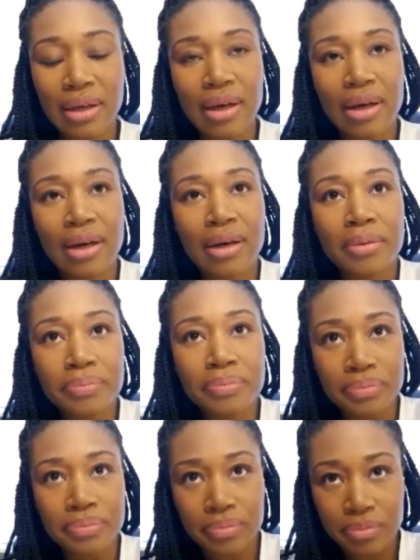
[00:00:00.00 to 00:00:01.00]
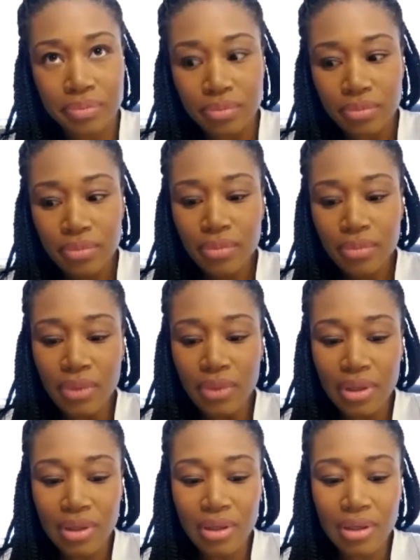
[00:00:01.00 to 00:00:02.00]
Um,
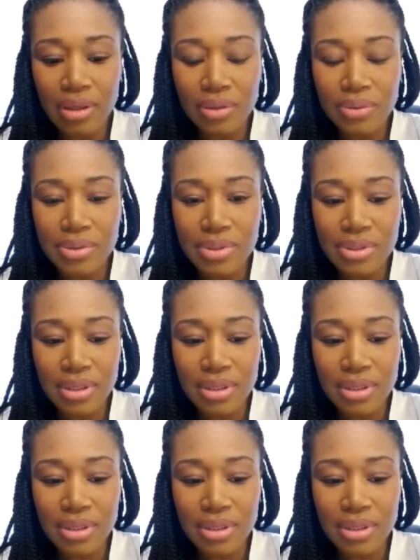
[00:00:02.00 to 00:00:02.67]
I was